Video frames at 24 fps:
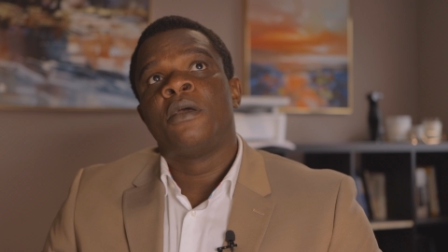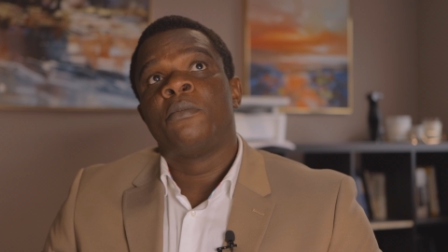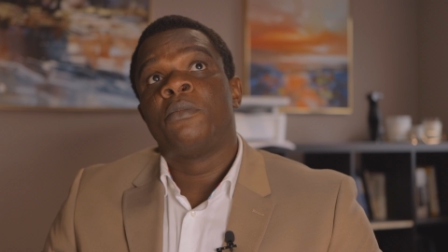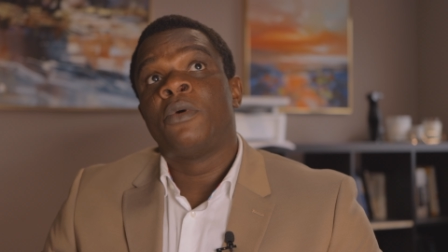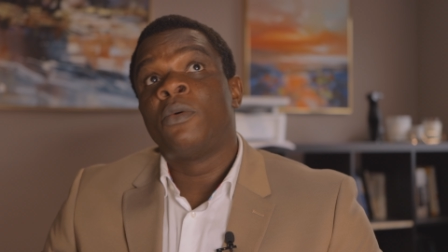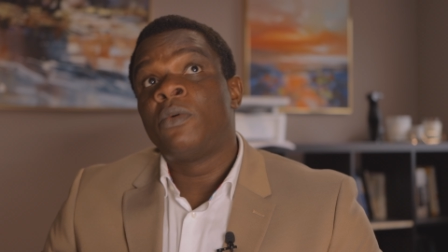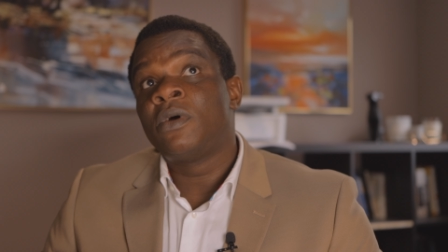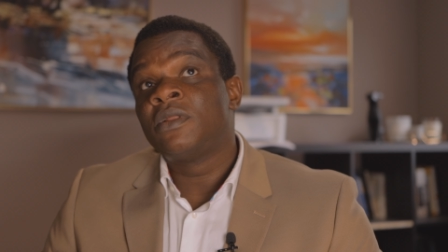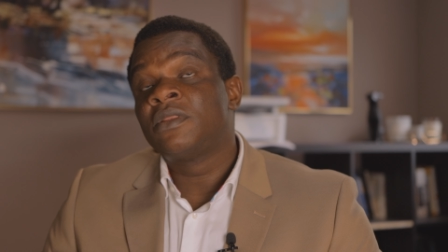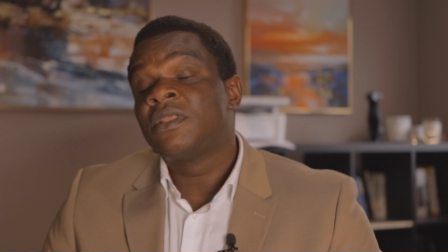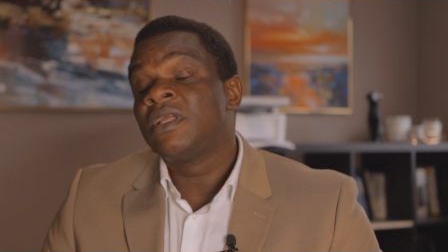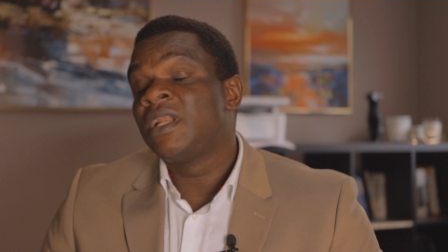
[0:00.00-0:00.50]

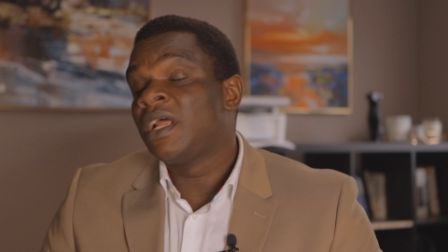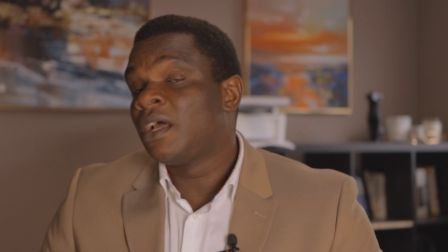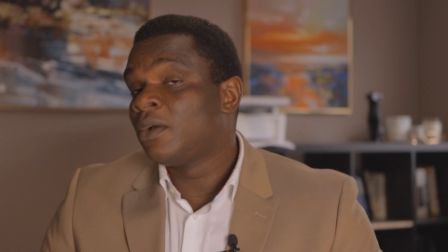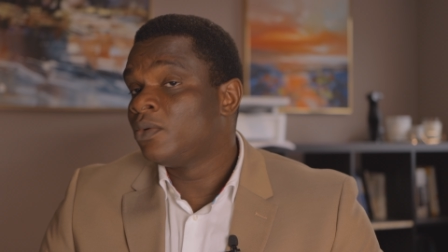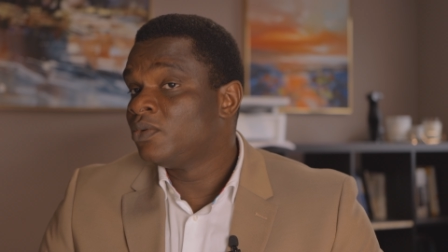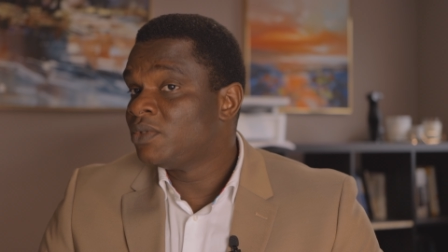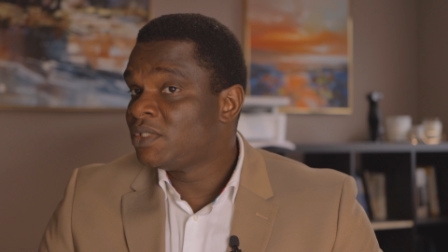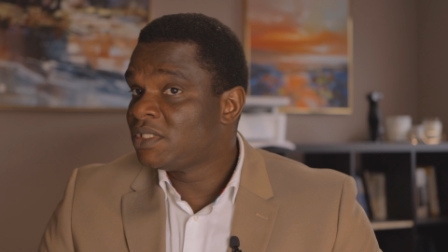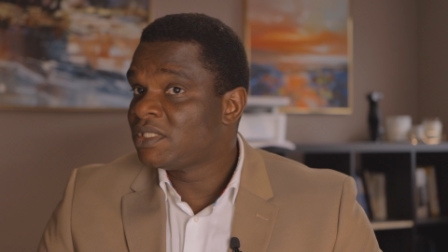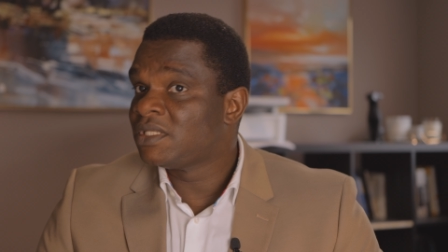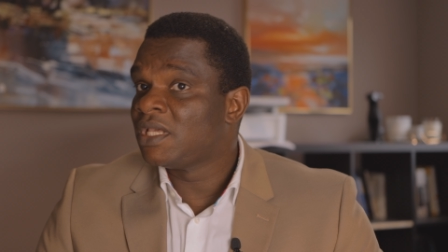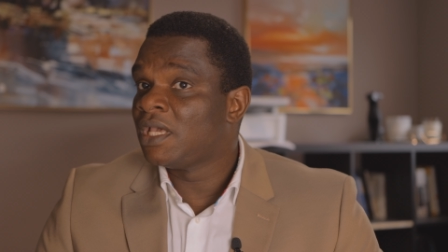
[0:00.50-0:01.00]
But one thing I
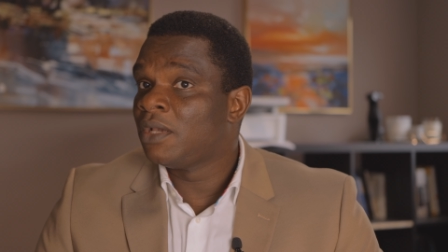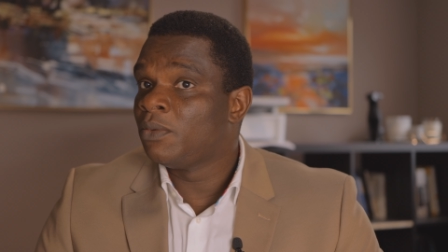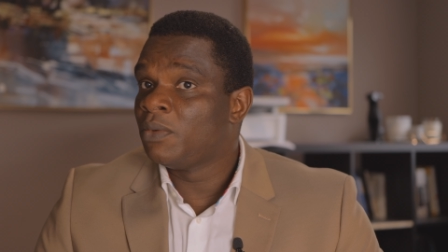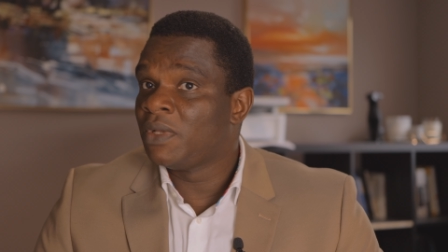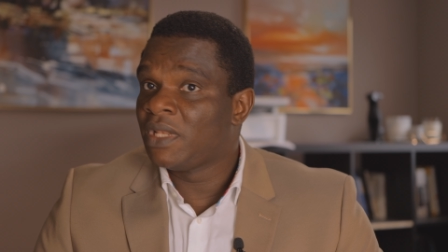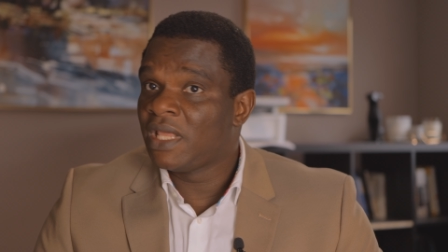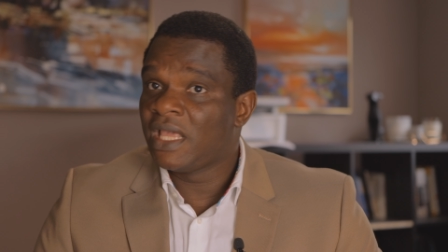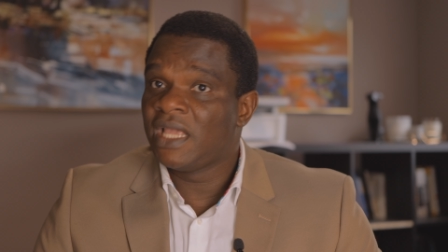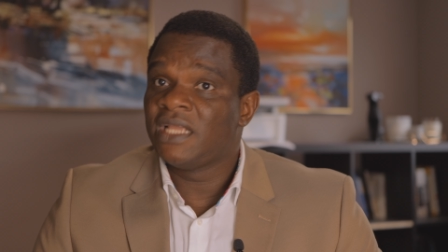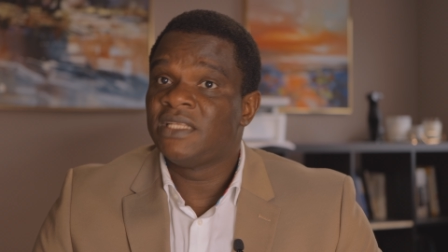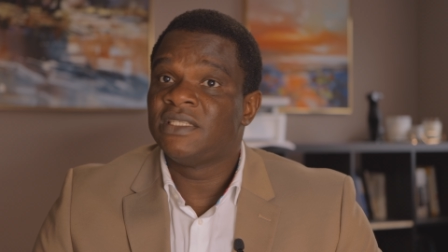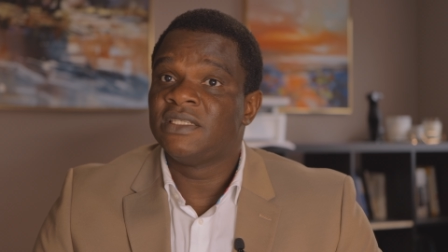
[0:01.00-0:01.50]
would say
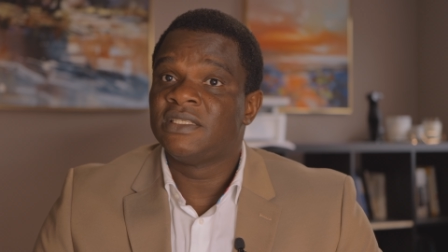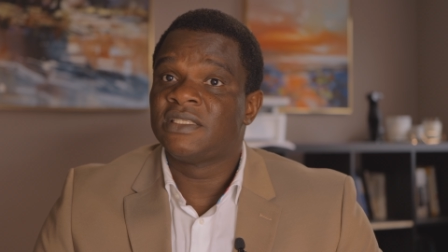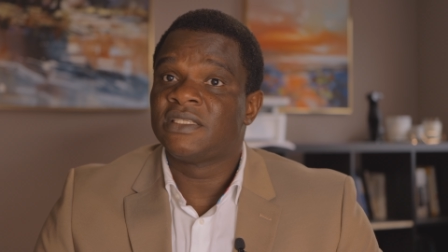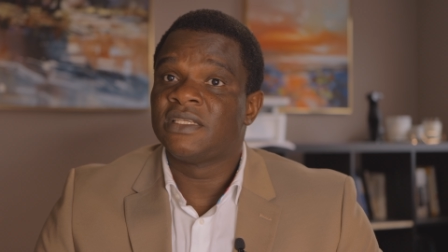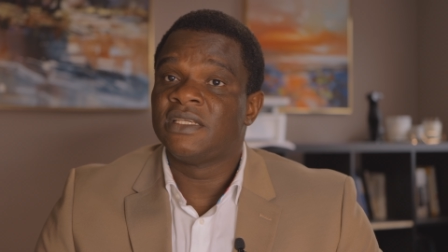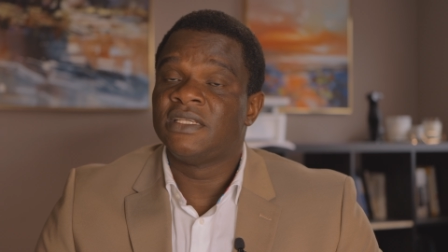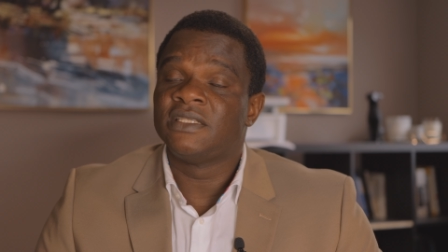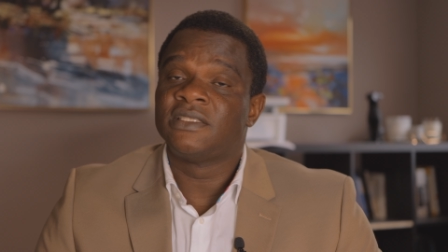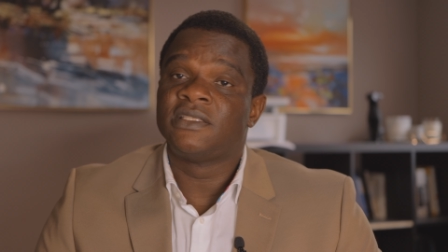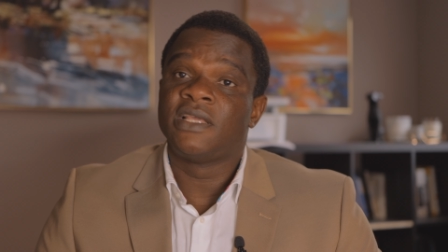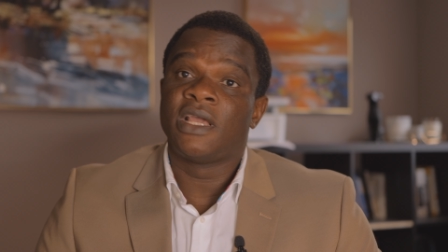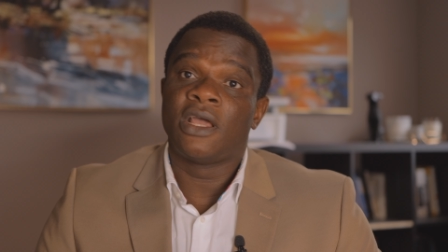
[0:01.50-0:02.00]
with agencies,